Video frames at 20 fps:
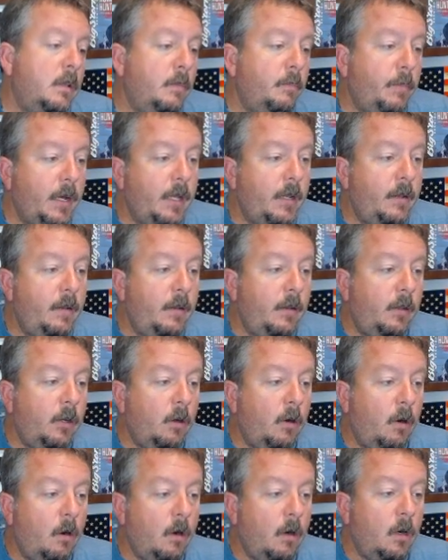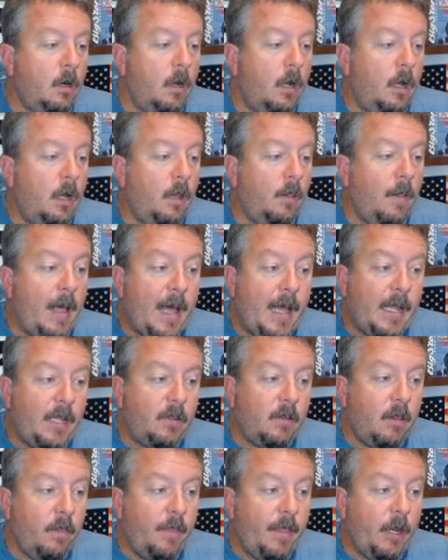but there are a
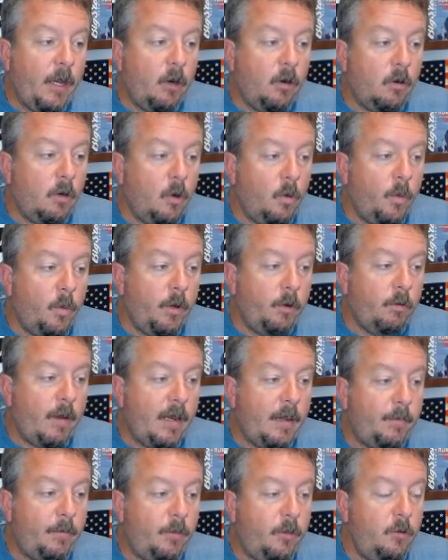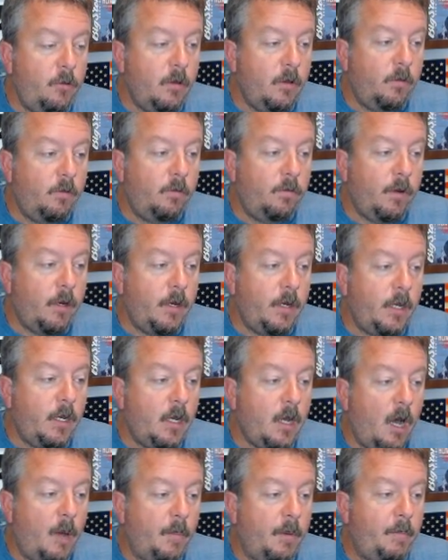lot that are going right up through this very
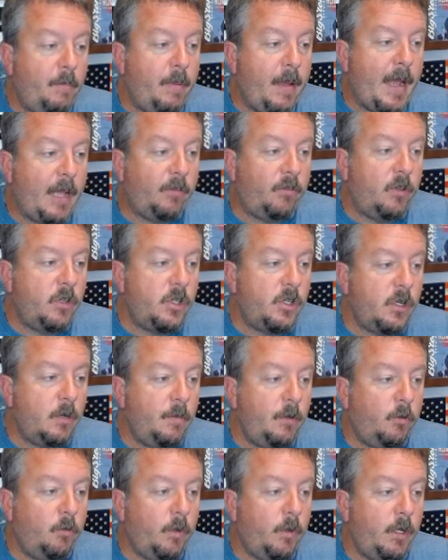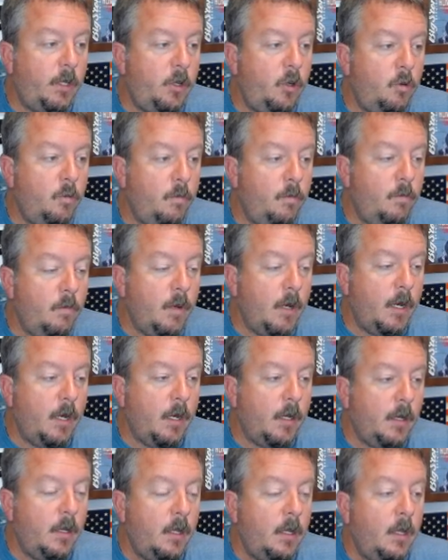common passage here between
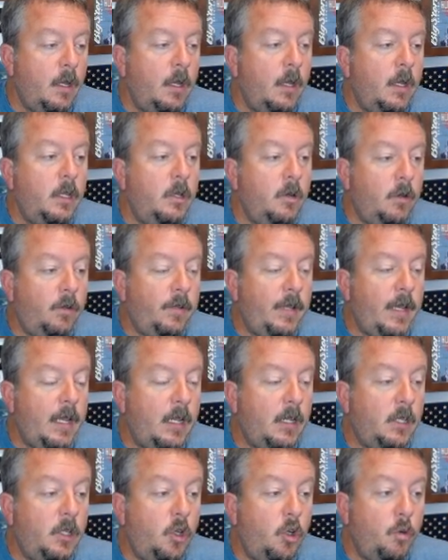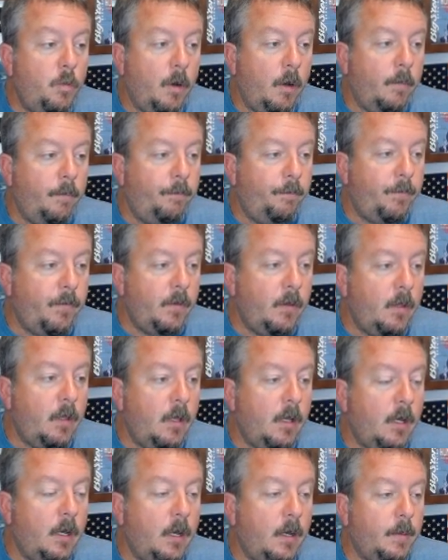Yucatan and Cuba
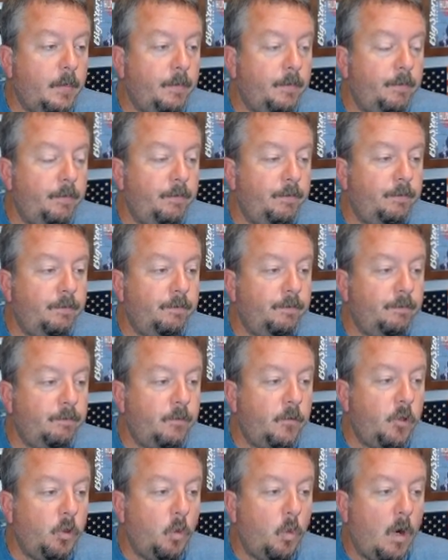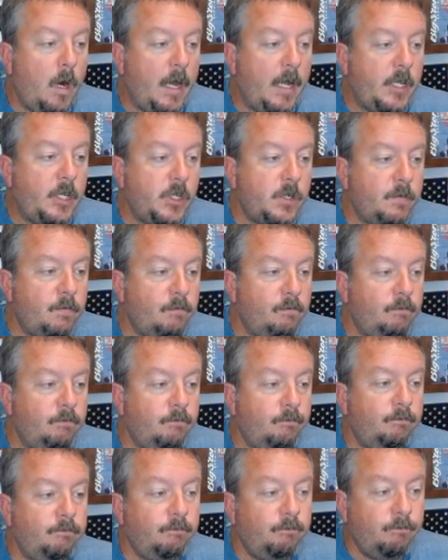to watch.
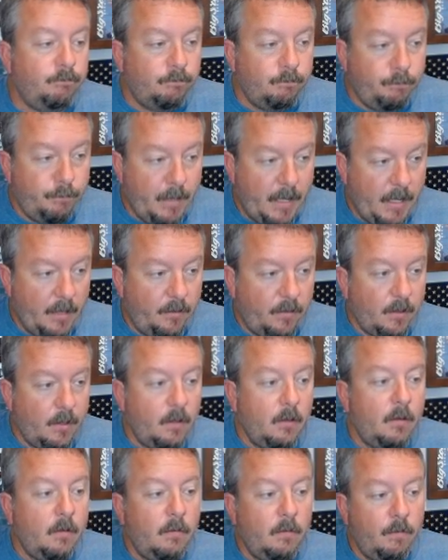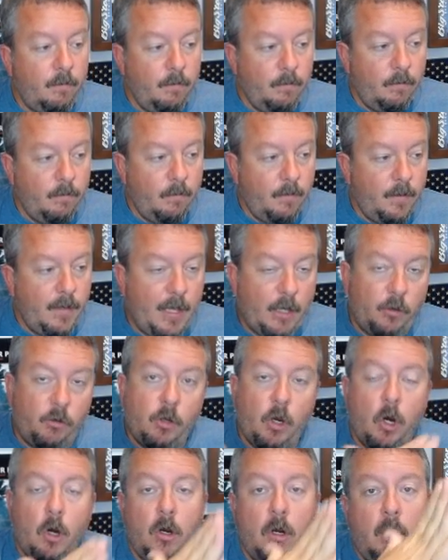But that
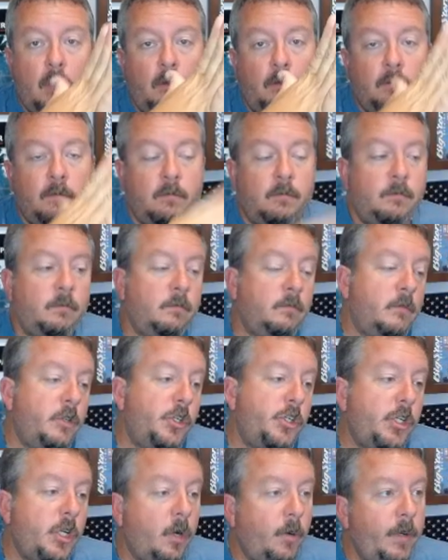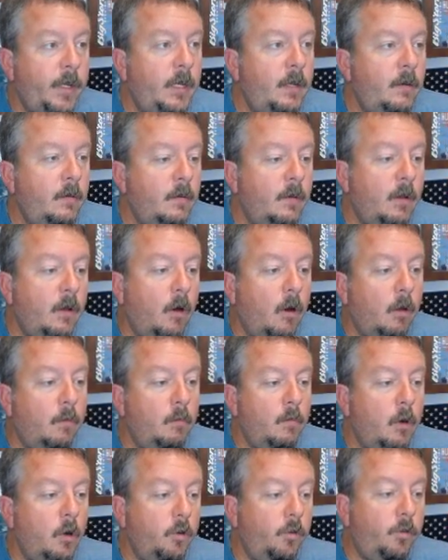turn showing on
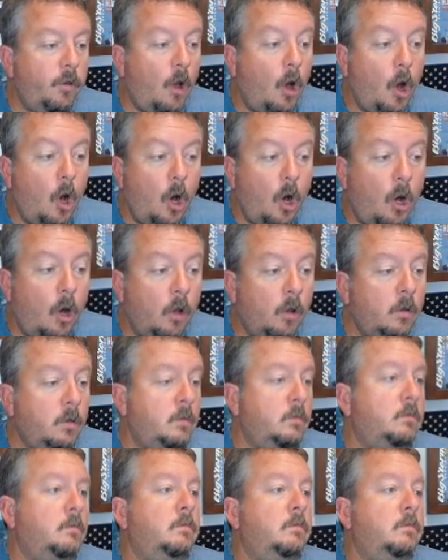most all